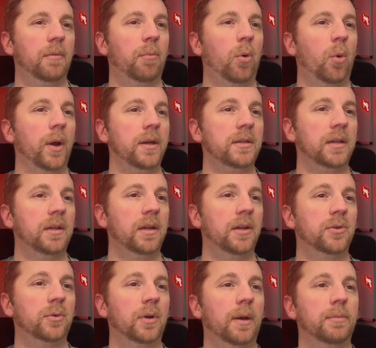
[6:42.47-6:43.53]
point, and
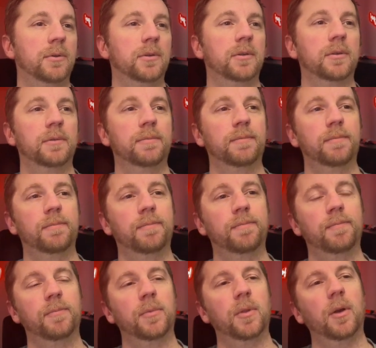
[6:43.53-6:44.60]
interrupt.
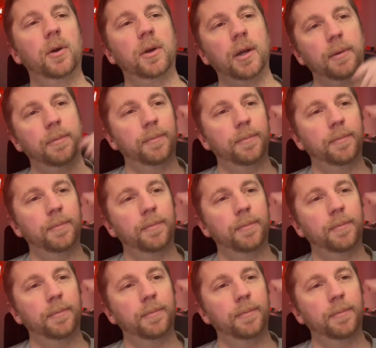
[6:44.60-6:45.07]
Okay.